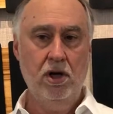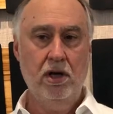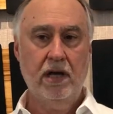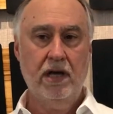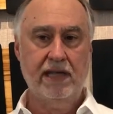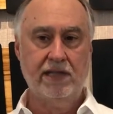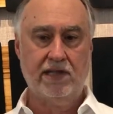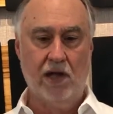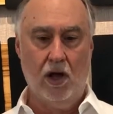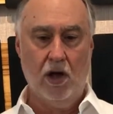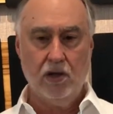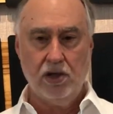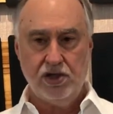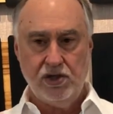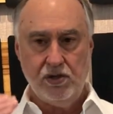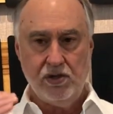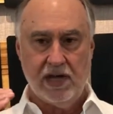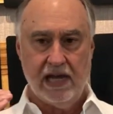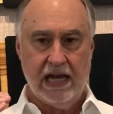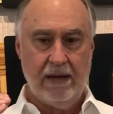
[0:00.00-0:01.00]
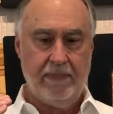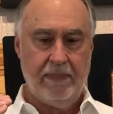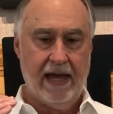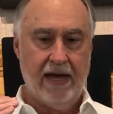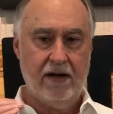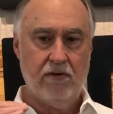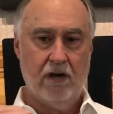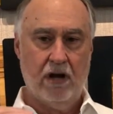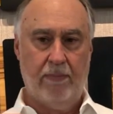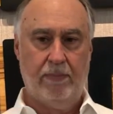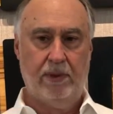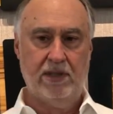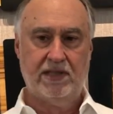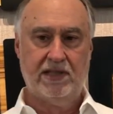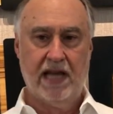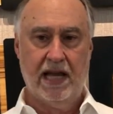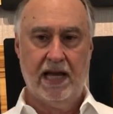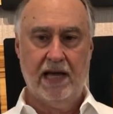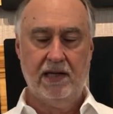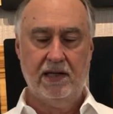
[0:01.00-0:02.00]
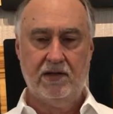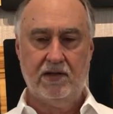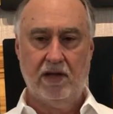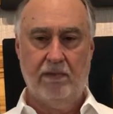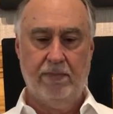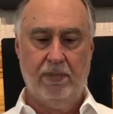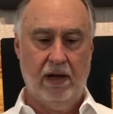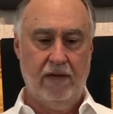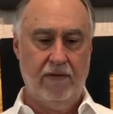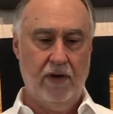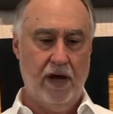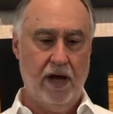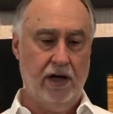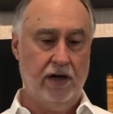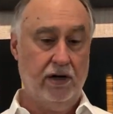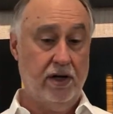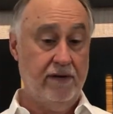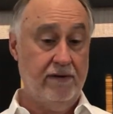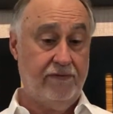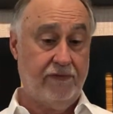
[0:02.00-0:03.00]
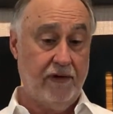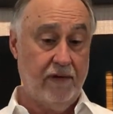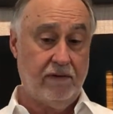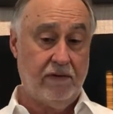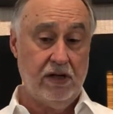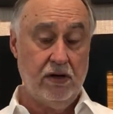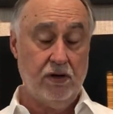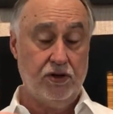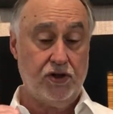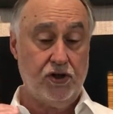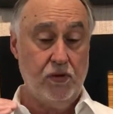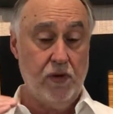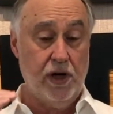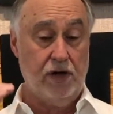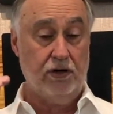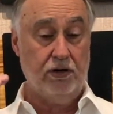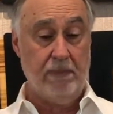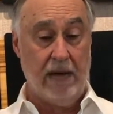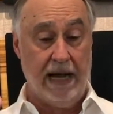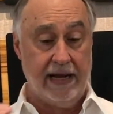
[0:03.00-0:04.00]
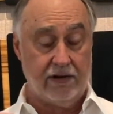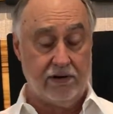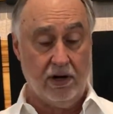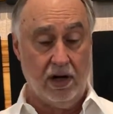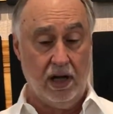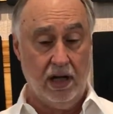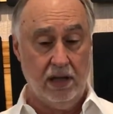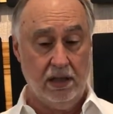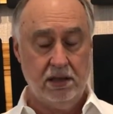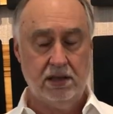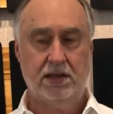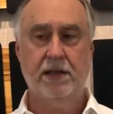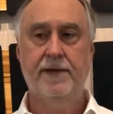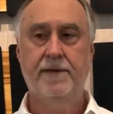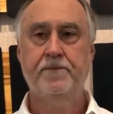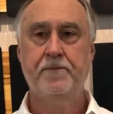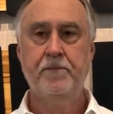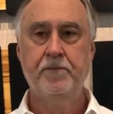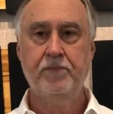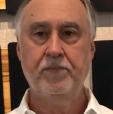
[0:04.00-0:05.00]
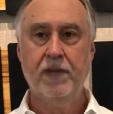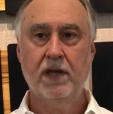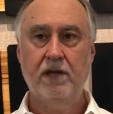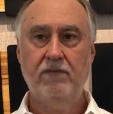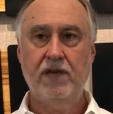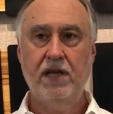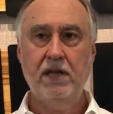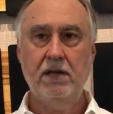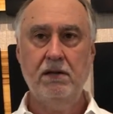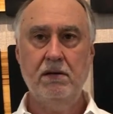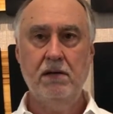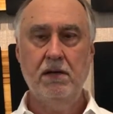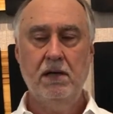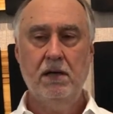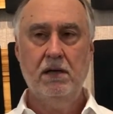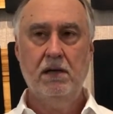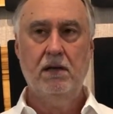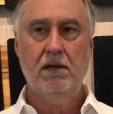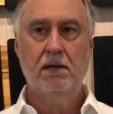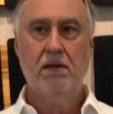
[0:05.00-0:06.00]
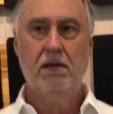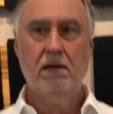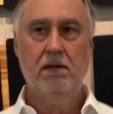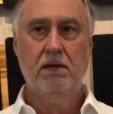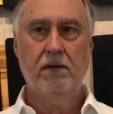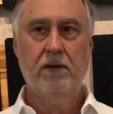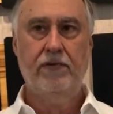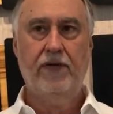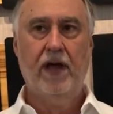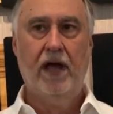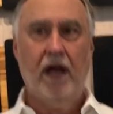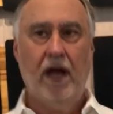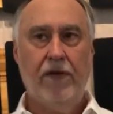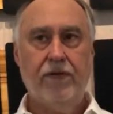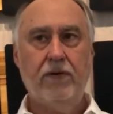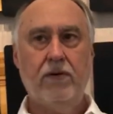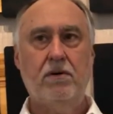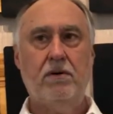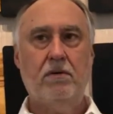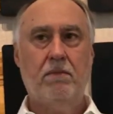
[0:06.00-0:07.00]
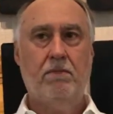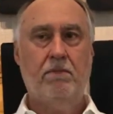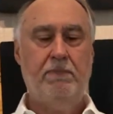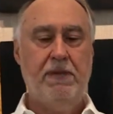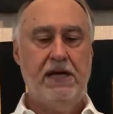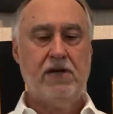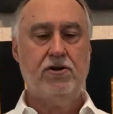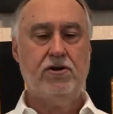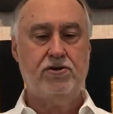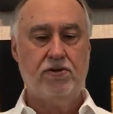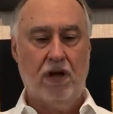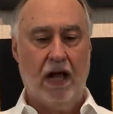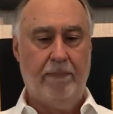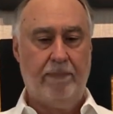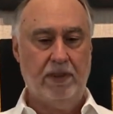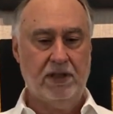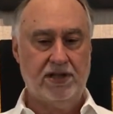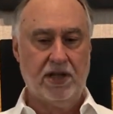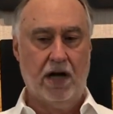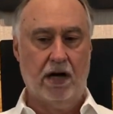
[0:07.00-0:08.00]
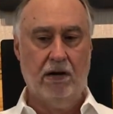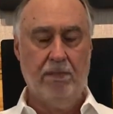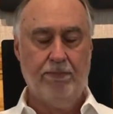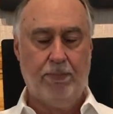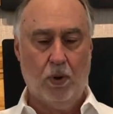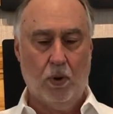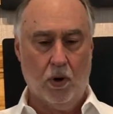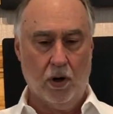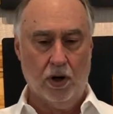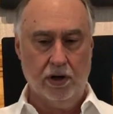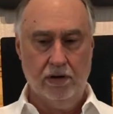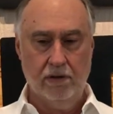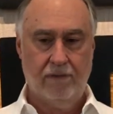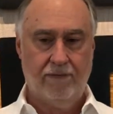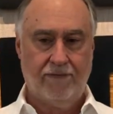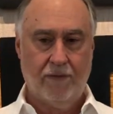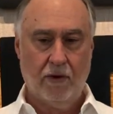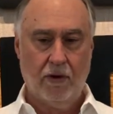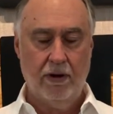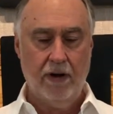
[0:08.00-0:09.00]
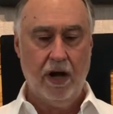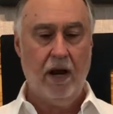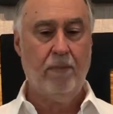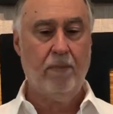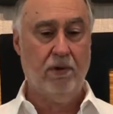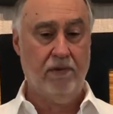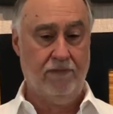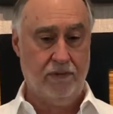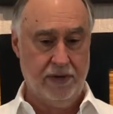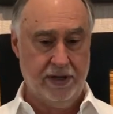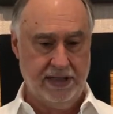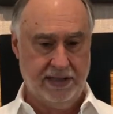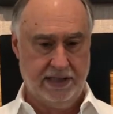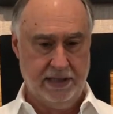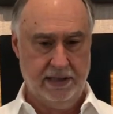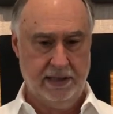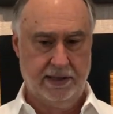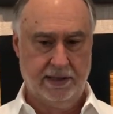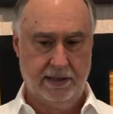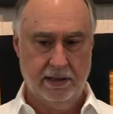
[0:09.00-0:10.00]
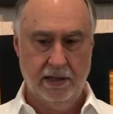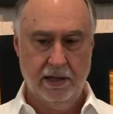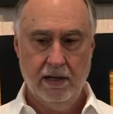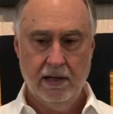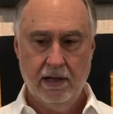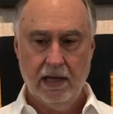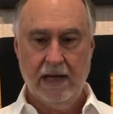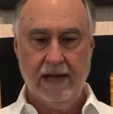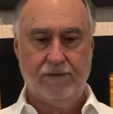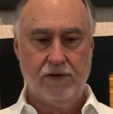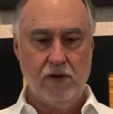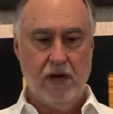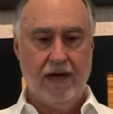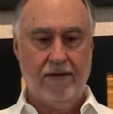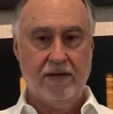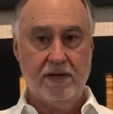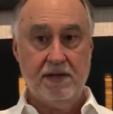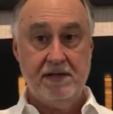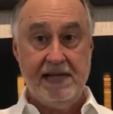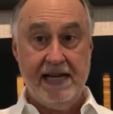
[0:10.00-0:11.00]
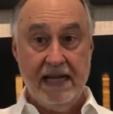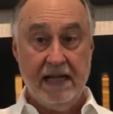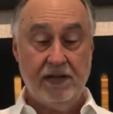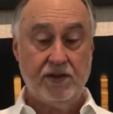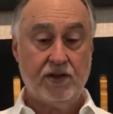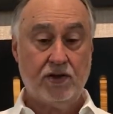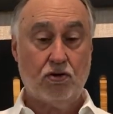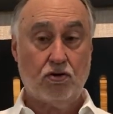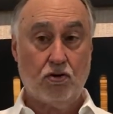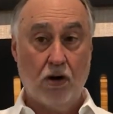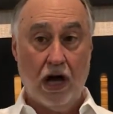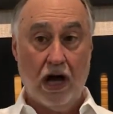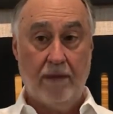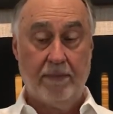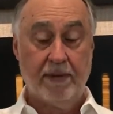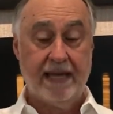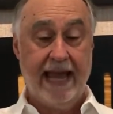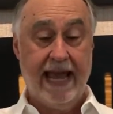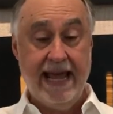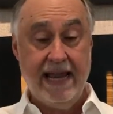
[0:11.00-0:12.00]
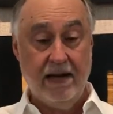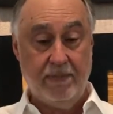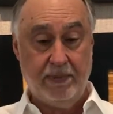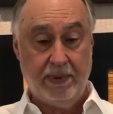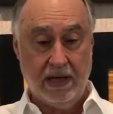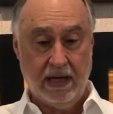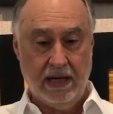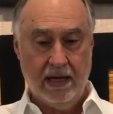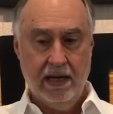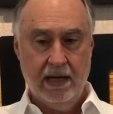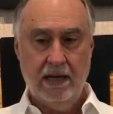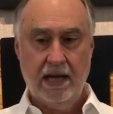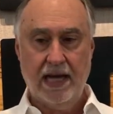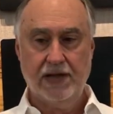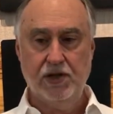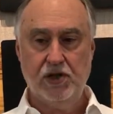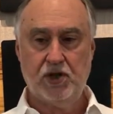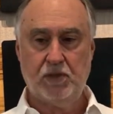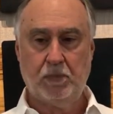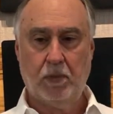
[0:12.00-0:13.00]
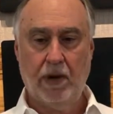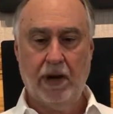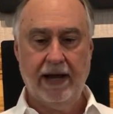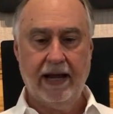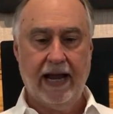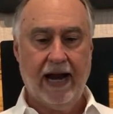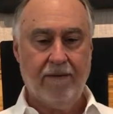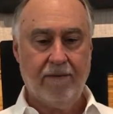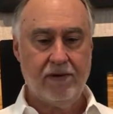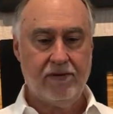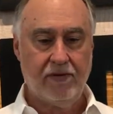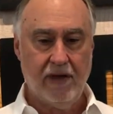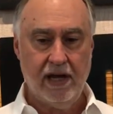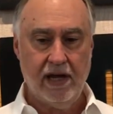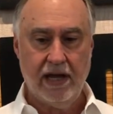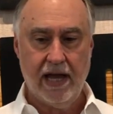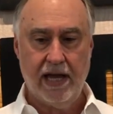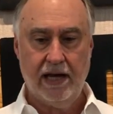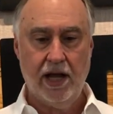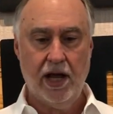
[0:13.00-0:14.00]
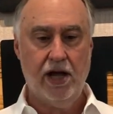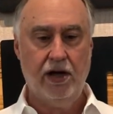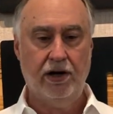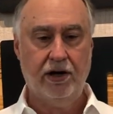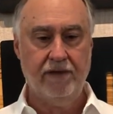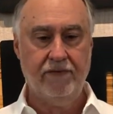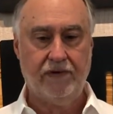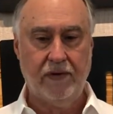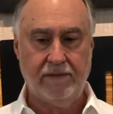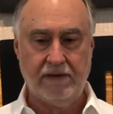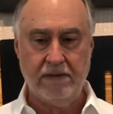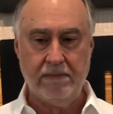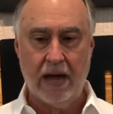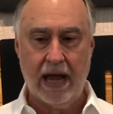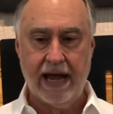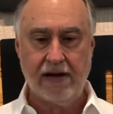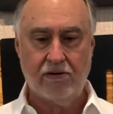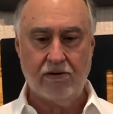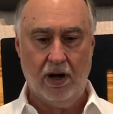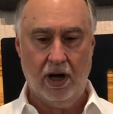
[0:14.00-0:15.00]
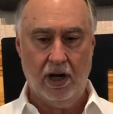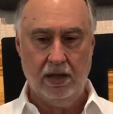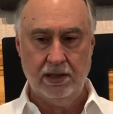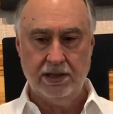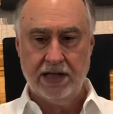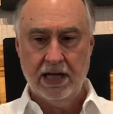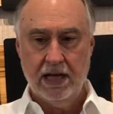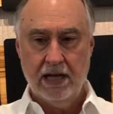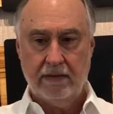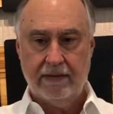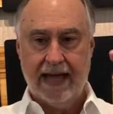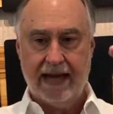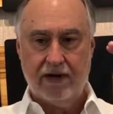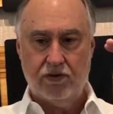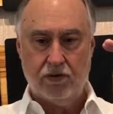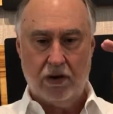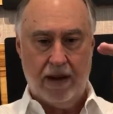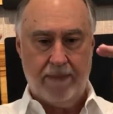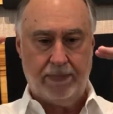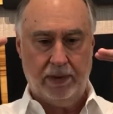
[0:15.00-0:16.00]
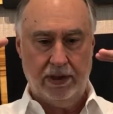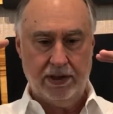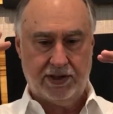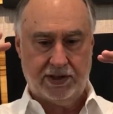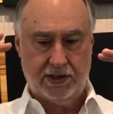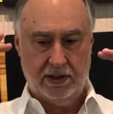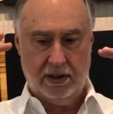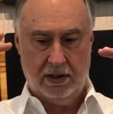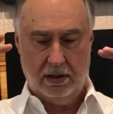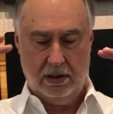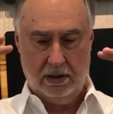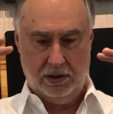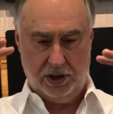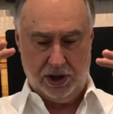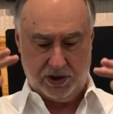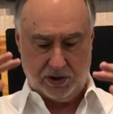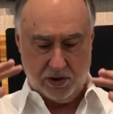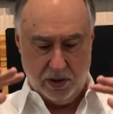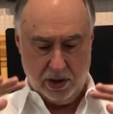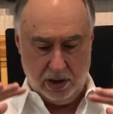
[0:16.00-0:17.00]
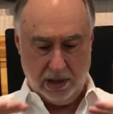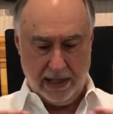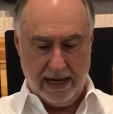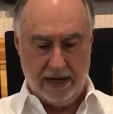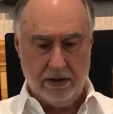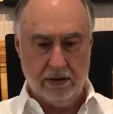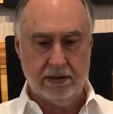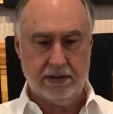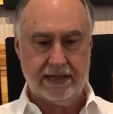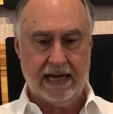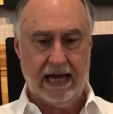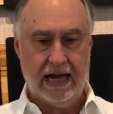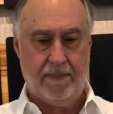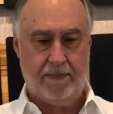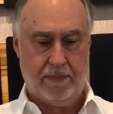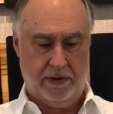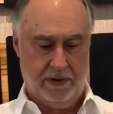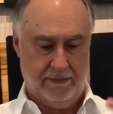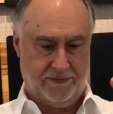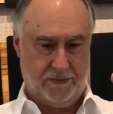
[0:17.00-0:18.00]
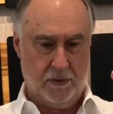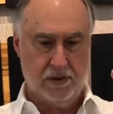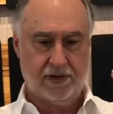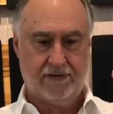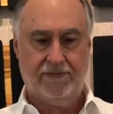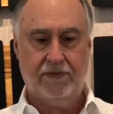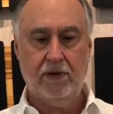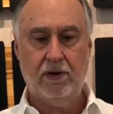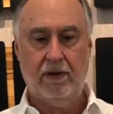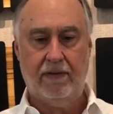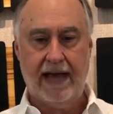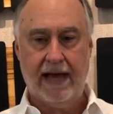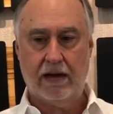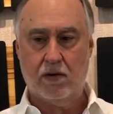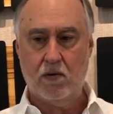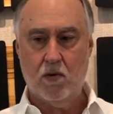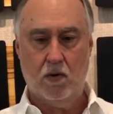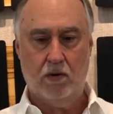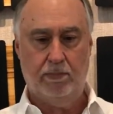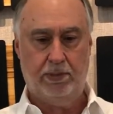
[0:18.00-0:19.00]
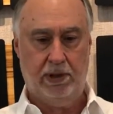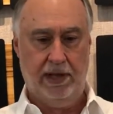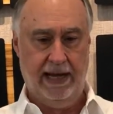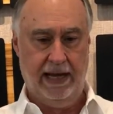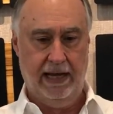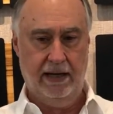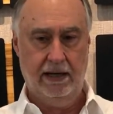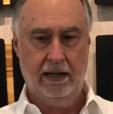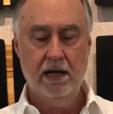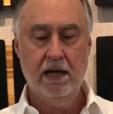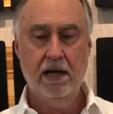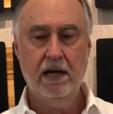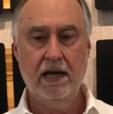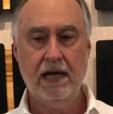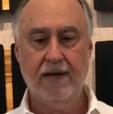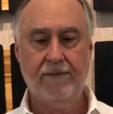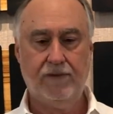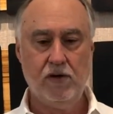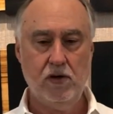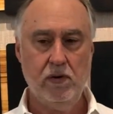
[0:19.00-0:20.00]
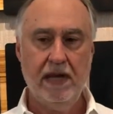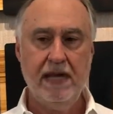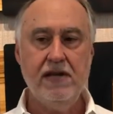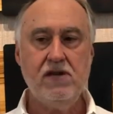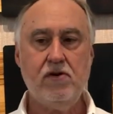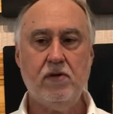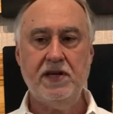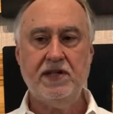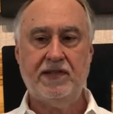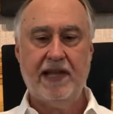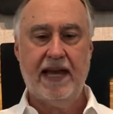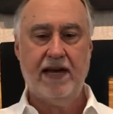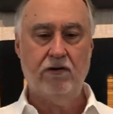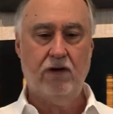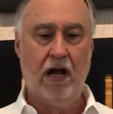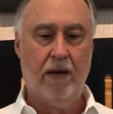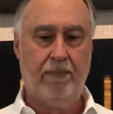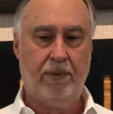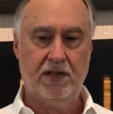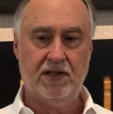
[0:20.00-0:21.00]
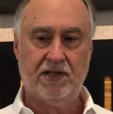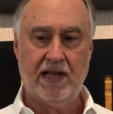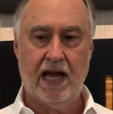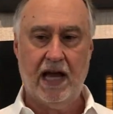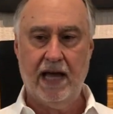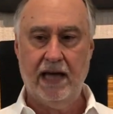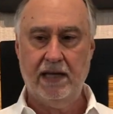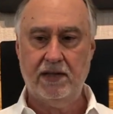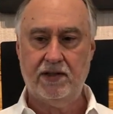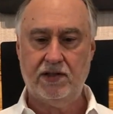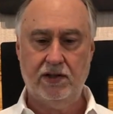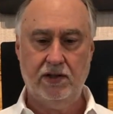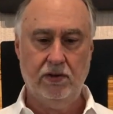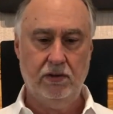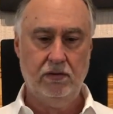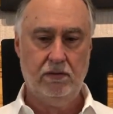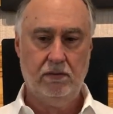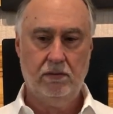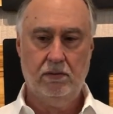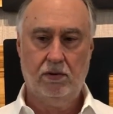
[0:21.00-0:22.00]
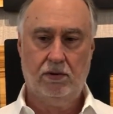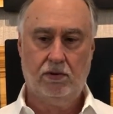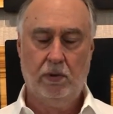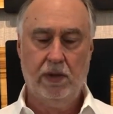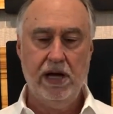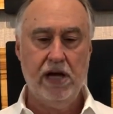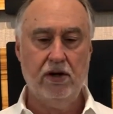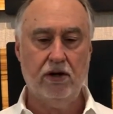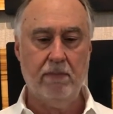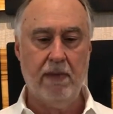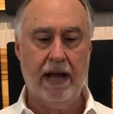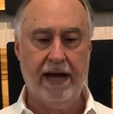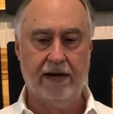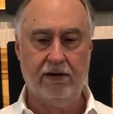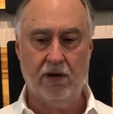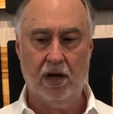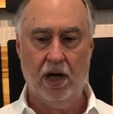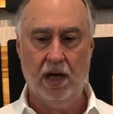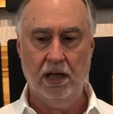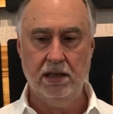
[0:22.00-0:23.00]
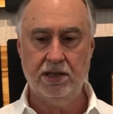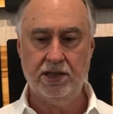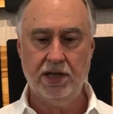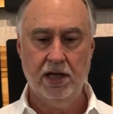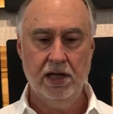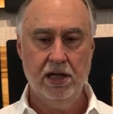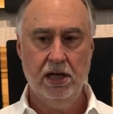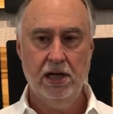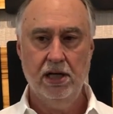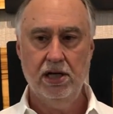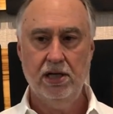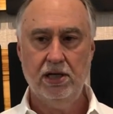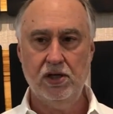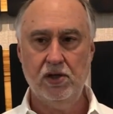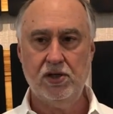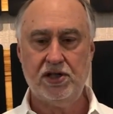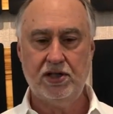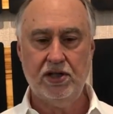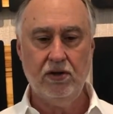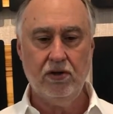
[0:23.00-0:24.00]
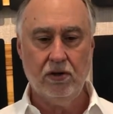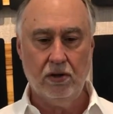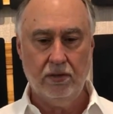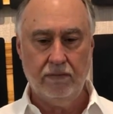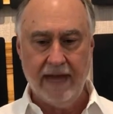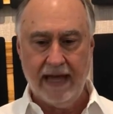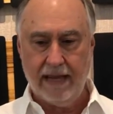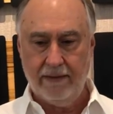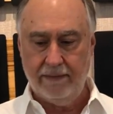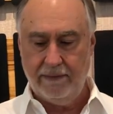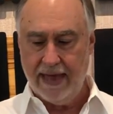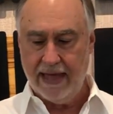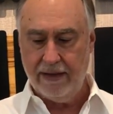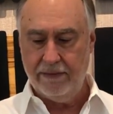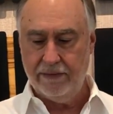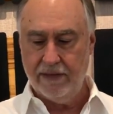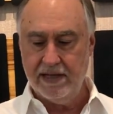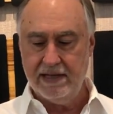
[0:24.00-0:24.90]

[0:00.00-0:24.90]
as long as you keep that droplet size above 150 or 200 microns, then the other bigger droplets are important for a number of reasons. If you have a dense crop canopy and you spray everything at 150 microns, that droplet's just going to lay on top of the first foot of that corn plant. If you increase that droplet size to 300 microns, you still, the